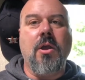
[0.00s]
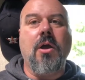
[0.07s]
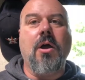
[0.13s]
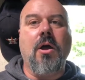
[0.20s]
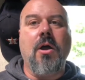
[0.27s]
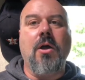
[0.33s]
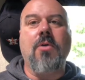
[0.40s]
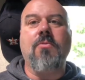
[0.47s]

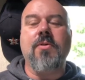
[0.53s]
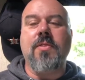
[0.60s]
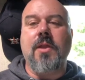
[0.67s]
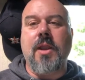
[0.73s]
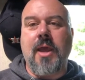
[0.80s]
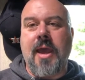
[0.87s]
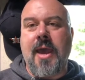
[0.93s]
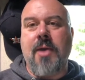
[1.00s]
all with an
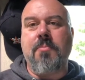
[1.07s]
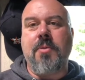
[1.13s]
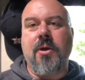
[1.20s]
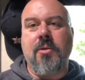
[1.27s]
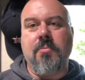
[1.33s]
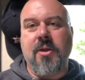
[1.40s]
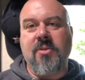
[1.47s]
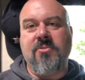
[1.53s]
app
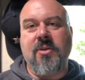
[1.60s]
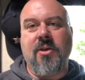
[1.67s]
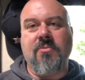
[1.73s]
on my cell